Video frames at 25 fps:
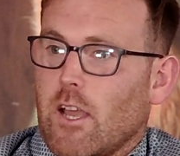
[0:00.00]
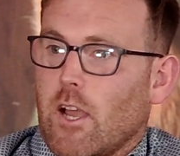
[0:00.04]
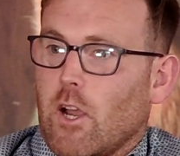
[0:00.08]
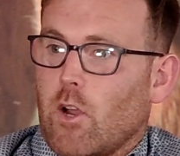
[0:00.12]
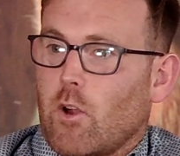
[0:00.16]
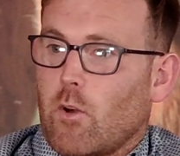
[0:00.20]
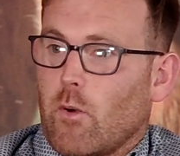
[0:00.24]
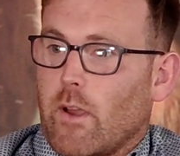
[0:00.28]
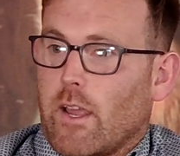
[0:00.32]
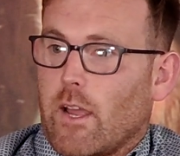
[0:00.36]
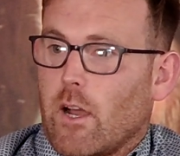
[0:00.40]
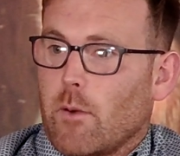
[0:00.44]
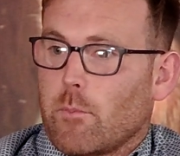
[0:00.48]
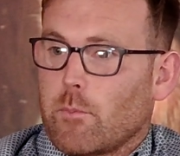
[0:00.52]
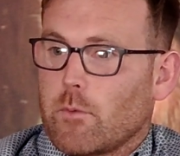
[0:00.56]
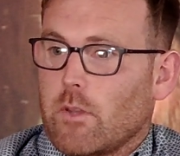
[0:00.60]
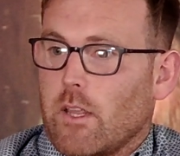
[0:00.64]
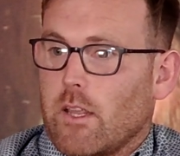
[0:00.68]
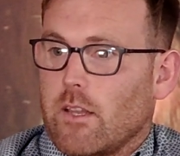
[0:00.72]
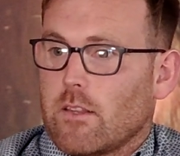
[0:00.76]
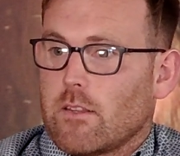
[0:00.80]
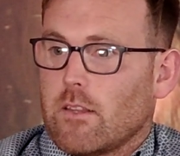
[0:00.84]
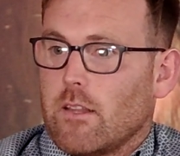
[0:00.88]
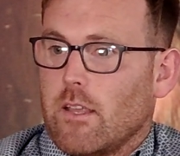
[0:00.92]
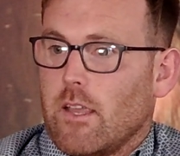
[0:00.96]
great,
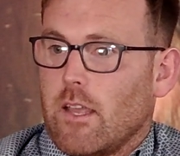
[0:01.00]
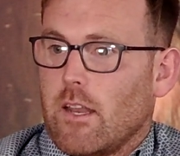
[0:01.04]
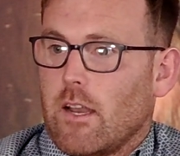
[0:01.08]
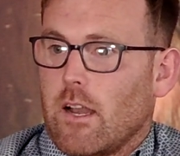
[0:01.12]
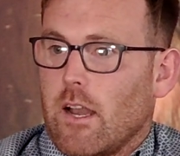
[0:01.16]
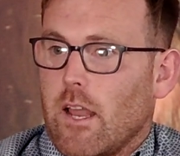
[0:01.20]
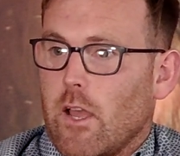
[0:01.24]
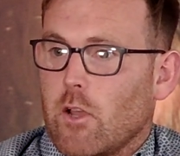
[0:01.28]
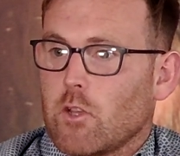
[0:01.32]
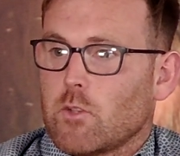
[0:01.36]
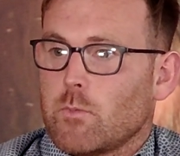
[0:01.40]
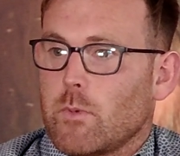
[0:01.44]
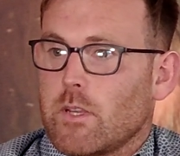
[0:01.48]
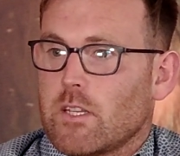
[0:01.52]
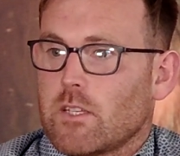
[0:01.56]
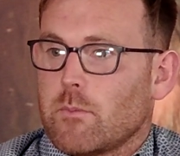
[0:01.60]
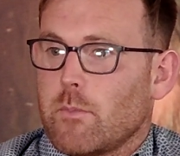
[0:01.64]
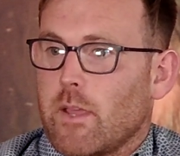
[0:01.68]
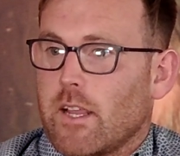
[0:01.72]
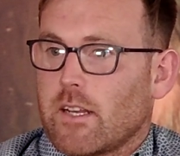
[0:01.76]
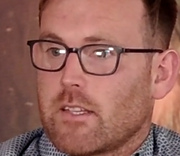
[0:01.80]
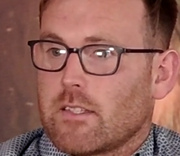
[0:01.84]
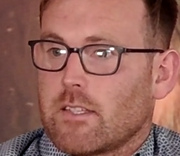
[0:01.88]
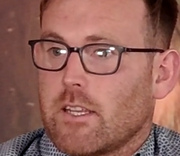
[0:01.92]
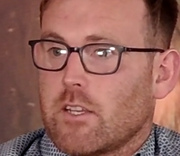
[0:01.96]
it allows me to
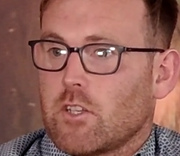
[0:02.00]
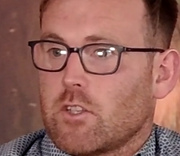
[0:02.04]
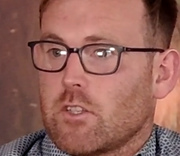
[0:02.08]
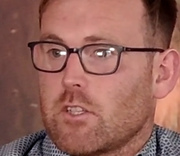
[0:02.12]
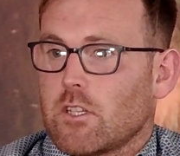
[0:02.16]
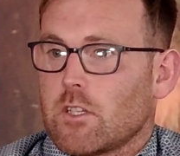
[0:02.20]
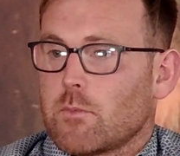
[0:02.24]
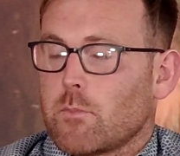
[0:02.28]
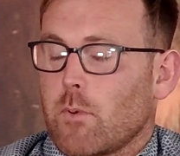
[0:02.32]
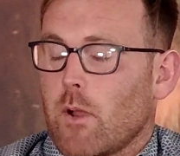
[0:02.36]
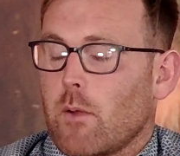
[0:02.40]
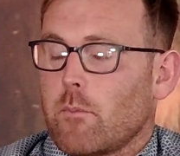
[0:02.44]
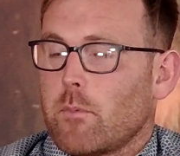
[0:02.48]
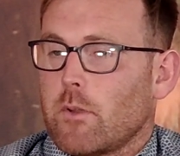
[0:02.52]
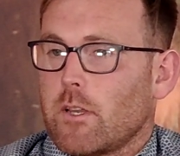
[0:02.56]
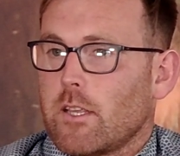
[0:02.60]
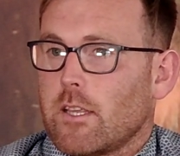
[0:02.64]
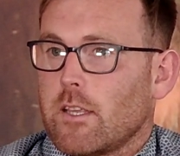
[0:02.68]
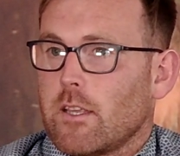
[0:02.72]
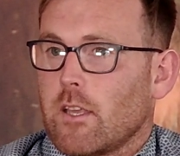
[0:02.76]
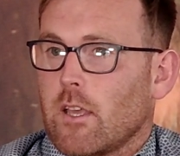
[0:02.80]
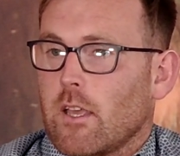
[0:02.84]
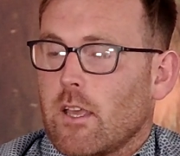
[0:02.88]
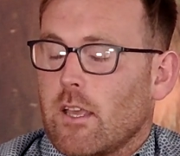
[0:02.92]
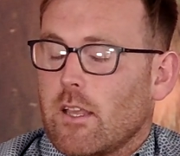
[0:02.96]
make decisions. It's
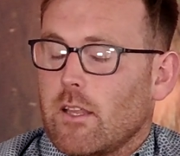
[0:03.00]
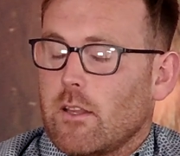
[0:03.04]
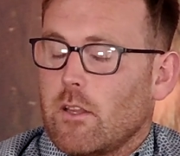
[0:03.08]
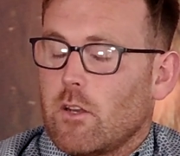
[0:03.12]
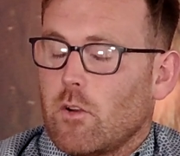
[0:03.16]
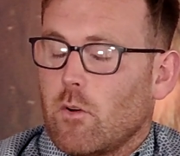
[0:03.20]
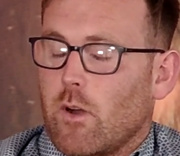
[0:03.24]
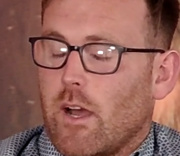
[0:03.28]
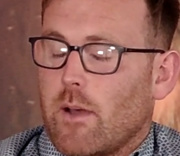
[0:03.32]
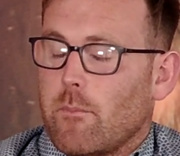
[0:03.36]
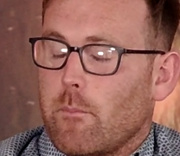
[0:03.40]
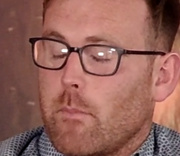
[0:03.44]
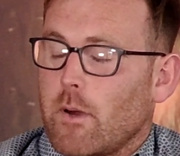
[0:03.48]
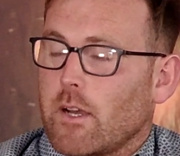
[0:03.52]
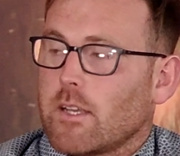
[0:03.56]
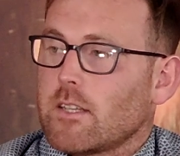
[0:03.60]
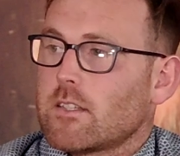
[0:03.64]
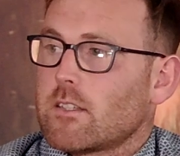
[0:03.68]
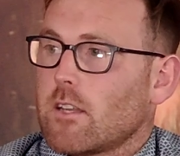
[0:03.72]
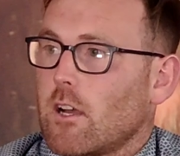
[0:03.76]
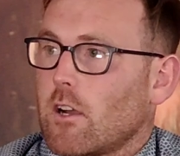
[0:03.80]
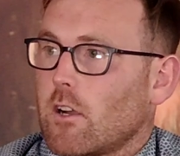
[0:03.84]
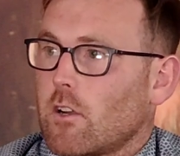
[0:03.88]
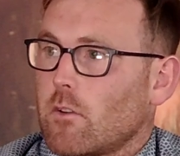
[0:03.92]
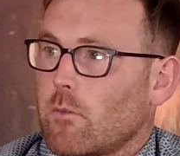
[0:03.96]
probably, you know, at my
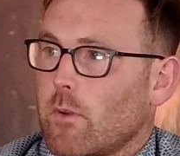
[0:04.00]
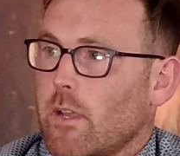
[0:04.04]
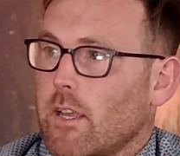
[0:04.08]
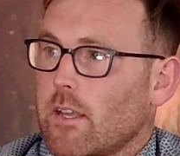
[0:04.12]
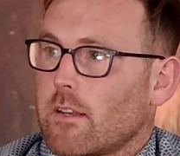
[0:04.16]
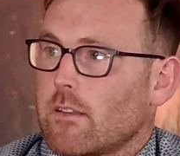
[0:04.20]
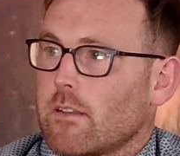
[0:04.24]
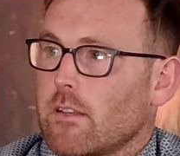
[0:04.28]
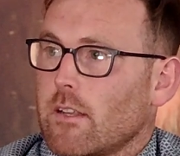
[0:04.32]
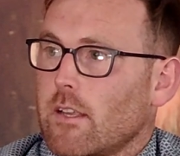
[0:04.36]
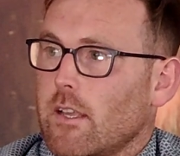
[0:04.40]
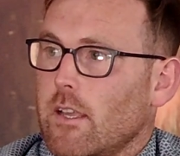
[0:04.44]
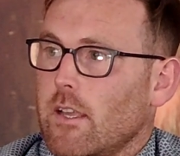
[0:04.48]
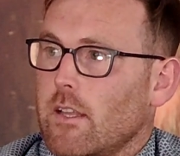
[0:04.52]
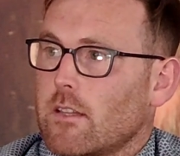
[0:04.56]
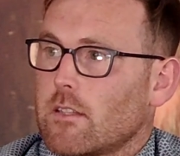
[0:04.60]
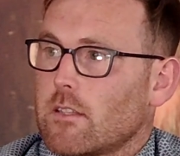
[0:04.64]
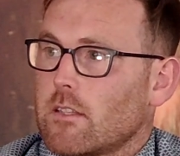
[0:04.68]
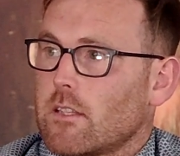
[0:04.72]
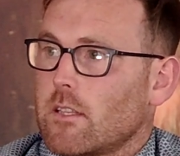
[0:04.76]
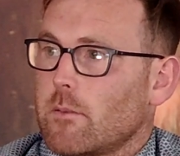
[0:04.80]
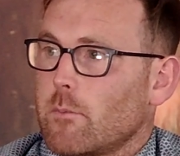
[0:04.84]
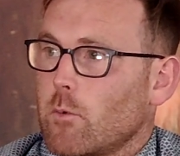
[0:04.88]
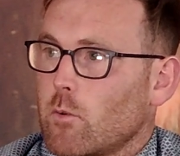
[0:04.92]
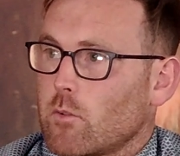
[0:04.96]
stocking rate, it's
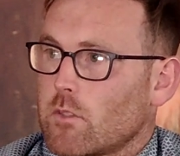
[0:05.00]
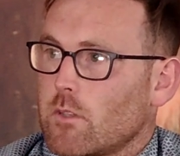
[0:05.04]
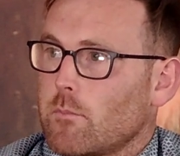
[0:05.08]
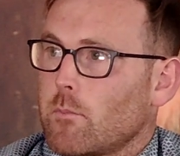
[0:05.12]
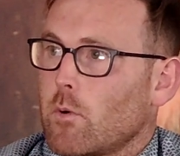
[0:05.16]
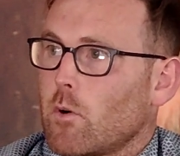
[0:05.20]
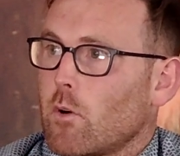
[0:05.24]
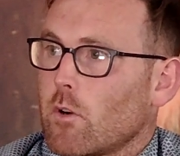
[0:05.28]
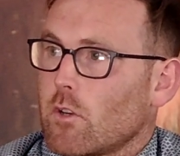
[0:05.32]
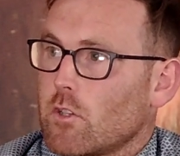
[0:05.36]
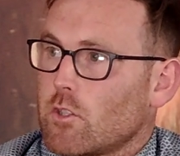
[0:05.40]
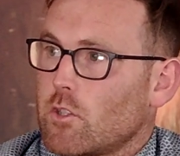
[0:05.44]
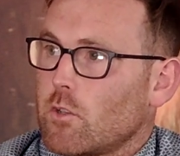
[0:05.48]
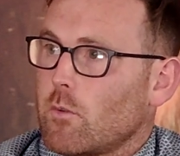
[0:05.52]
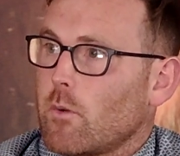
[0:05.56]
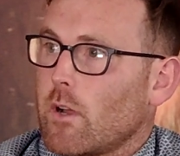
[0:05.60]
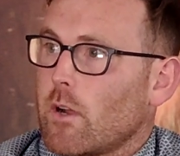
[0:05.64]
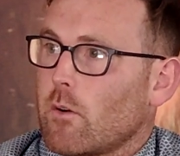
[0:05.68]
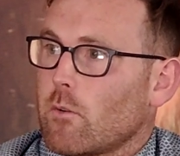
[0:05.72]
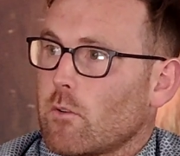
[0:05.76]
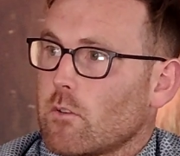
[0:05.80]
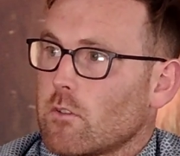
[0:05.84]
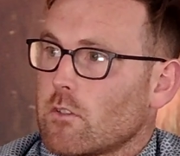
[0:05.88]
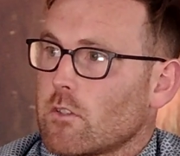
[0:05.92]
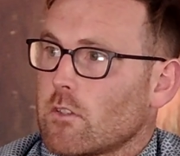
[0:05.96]
the most important 2
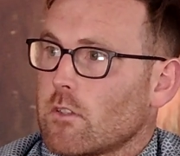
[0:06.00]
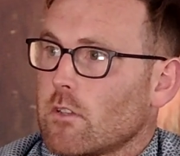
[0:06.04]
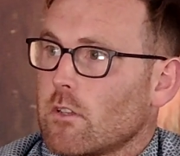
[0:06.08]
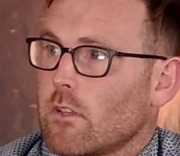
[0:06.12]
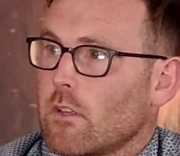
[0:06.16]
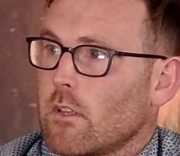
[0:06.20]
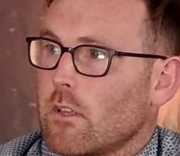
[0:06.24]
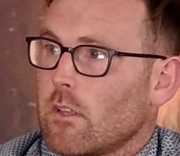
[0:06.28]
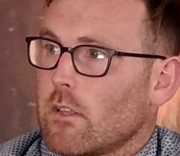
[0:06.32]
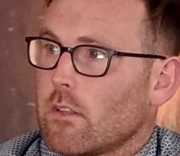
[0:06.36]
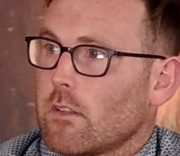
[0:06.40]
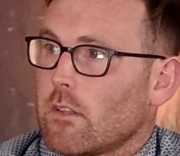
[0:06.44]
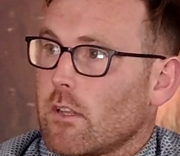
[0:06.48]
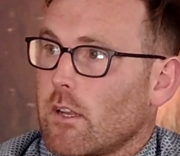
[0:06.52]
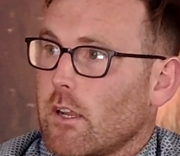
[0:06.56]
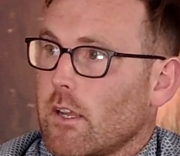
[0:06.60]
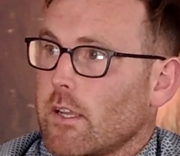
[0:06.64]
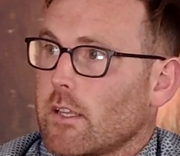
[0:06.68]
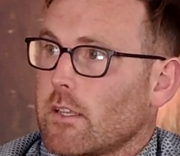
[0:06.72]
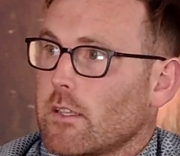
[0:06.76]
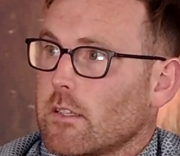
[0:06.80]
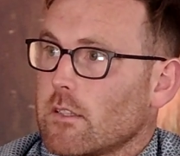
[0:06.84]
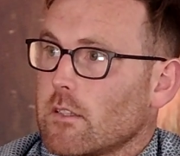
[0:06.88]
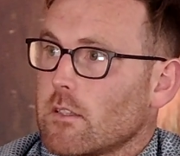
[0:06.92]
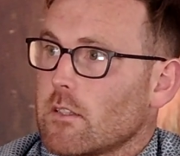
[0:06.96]
hours that I
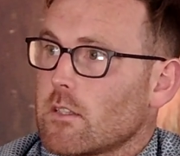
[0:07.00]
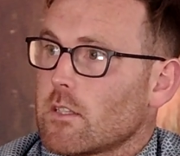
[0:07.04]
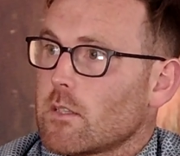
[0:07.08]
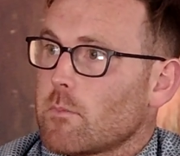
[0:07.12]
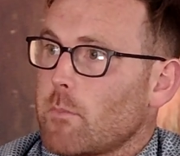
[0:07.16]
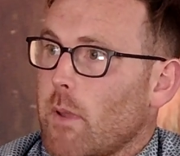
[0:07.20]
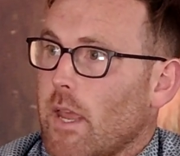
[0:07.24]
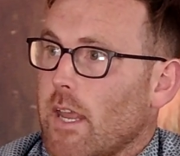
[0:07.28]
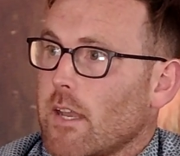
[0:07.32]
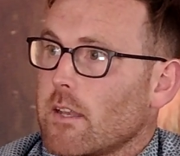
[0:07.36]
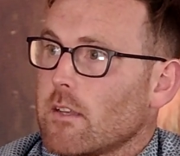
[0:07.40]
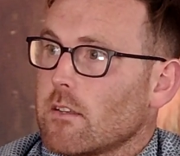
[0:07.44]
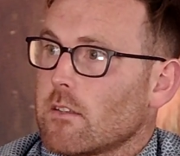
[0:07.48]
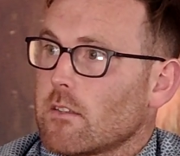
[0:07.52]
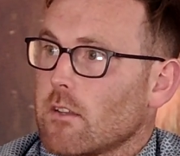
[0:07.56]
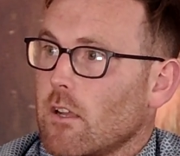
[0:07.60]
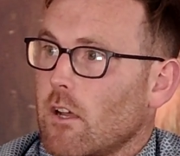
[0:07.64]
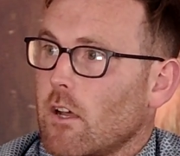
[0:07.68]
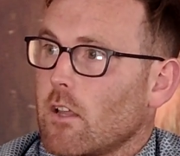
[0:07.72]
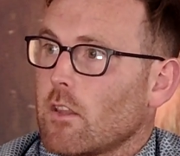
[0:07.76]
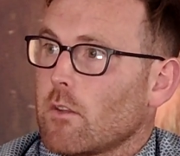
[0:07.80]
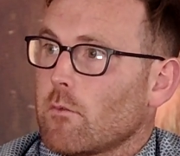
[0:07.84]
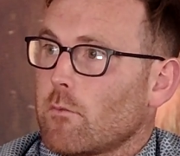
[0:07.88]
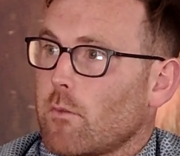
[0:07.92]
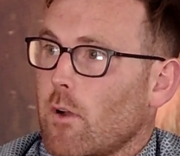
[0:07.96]
can spend
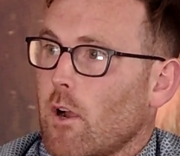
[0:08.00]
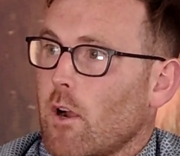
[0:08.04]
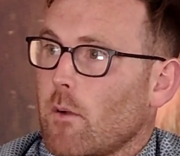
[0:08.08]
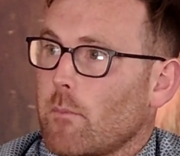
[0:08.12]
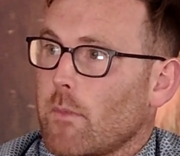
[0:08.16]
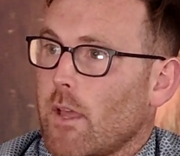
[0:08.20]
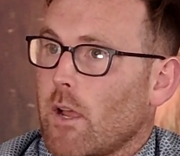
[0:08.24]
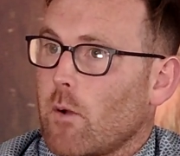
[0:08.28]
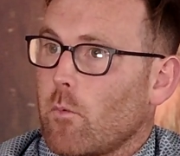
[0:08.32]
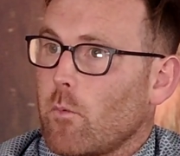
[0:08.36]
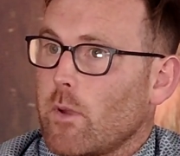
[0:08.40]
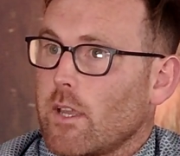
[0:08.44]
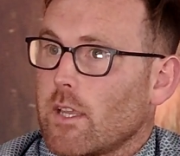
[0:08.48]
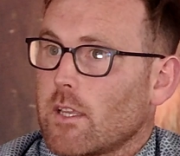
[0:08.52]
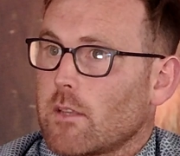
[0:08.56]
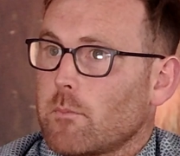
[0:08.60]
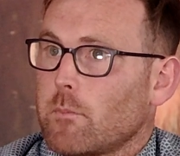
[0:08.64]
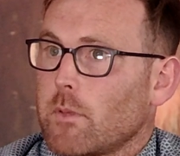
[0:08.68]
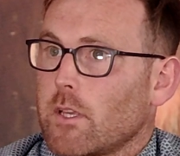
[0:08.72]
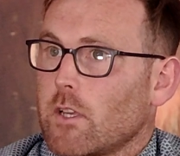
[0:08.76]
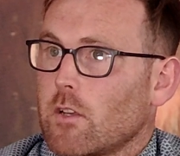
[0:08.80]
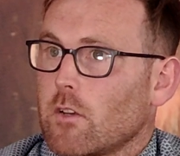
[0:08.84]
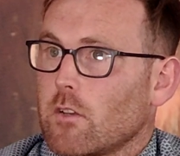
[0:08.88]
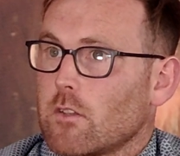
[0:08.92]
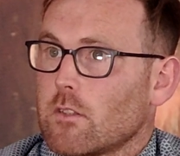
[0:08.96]
on the farm that week,
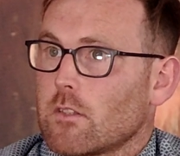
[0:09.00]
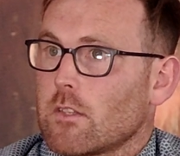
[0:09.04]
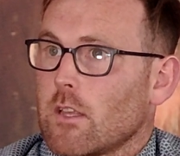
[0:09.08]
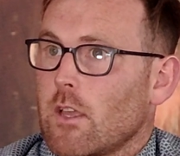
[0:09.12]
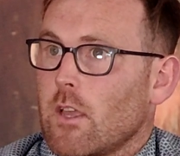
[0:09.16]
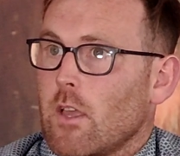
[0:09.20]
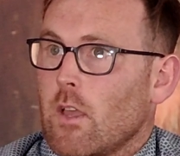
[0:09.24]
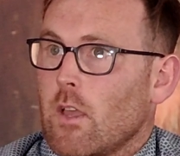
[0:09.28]
because